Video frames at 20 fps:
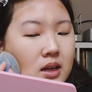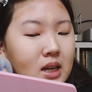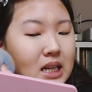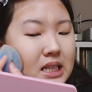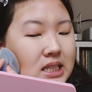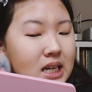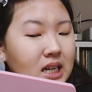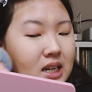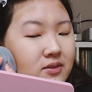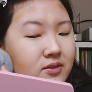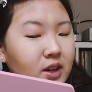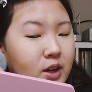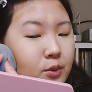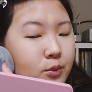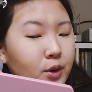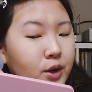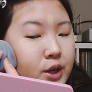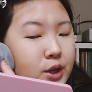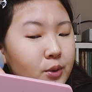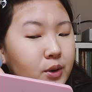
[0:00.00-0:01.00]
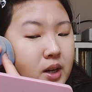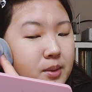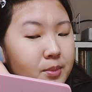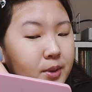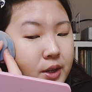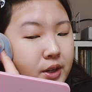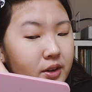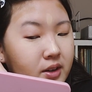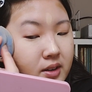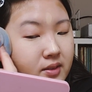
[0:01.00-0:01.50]
it's kind of like, where do you want to
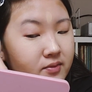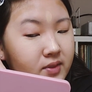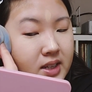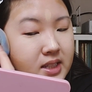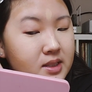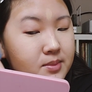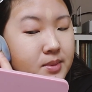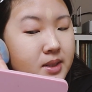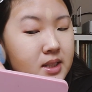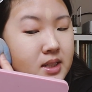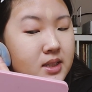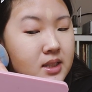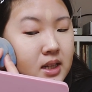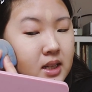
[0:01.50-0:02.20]
put your investments?